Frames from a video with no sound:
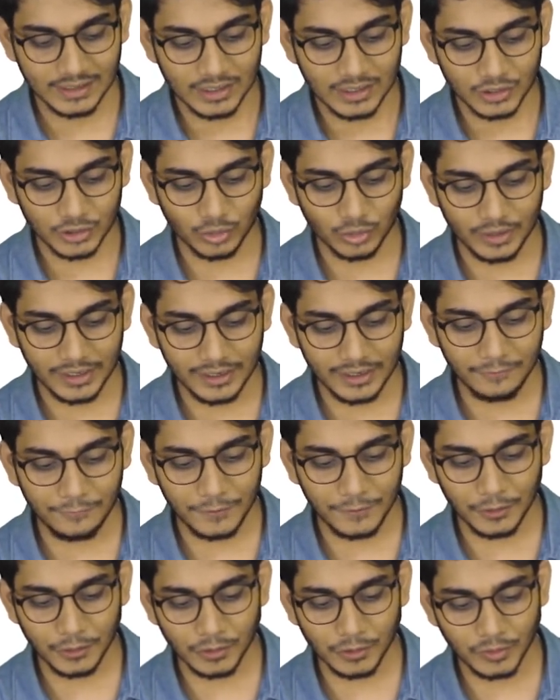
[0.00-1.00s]
So if
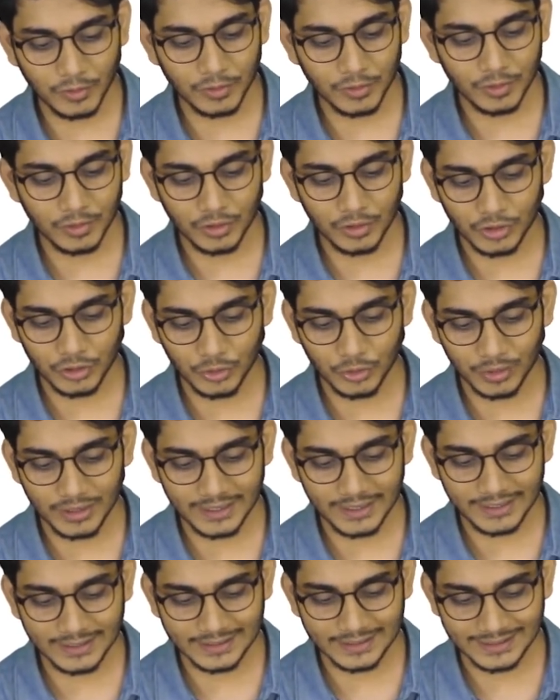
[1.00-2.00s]
you do
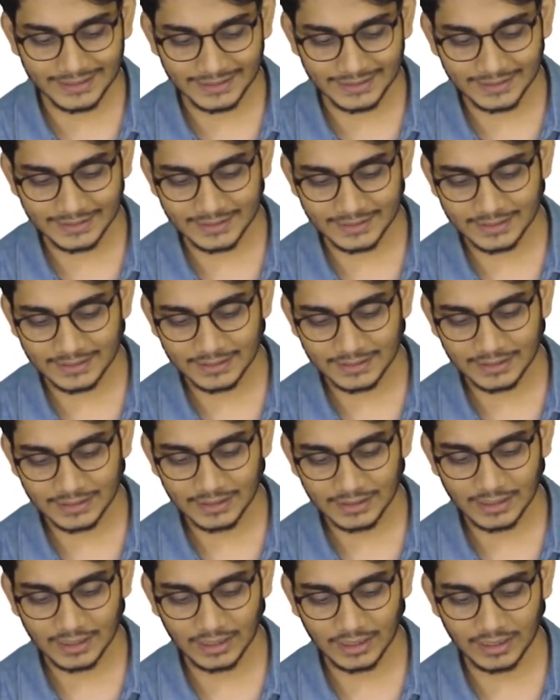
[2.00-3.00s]
like this,
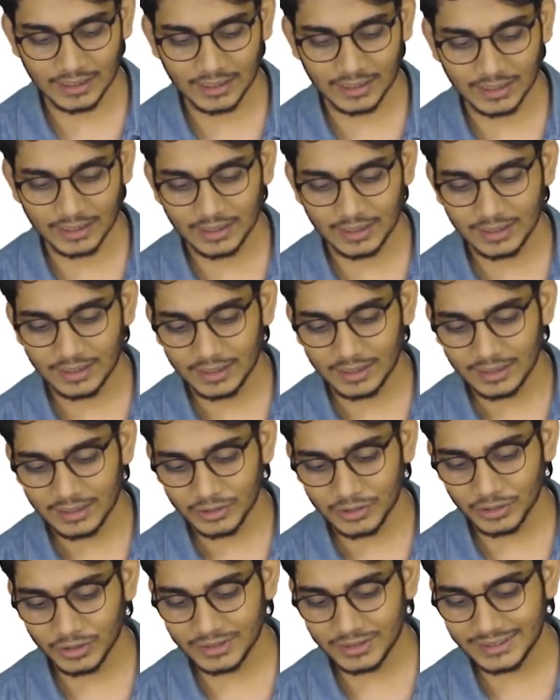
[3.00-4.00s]
so
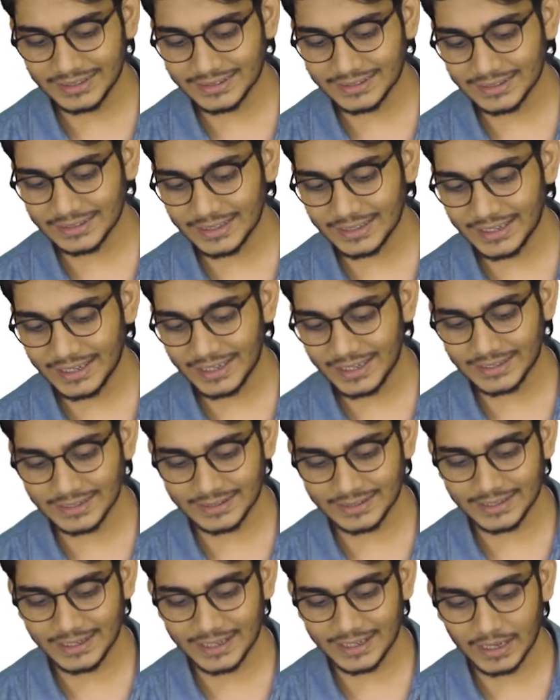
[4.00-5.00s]
these are the edges
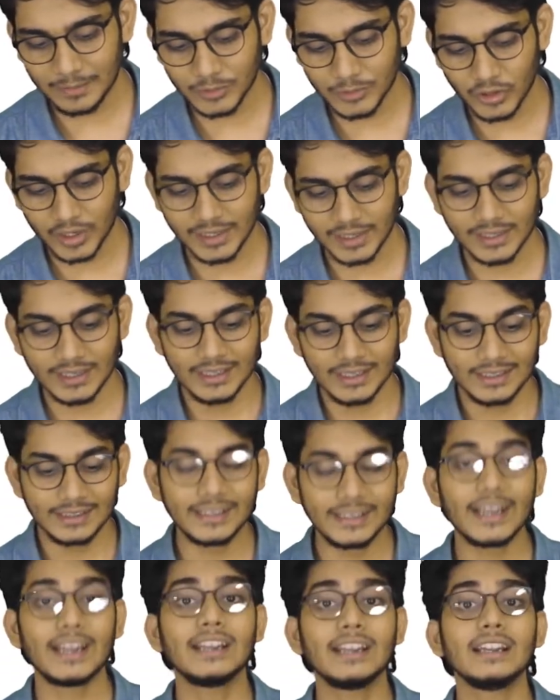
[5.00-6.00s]
that I am drawing,
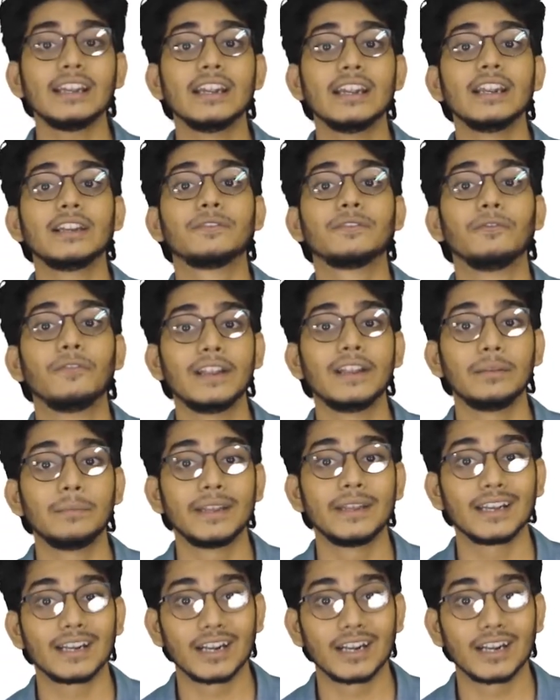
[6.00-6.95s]
then it will be a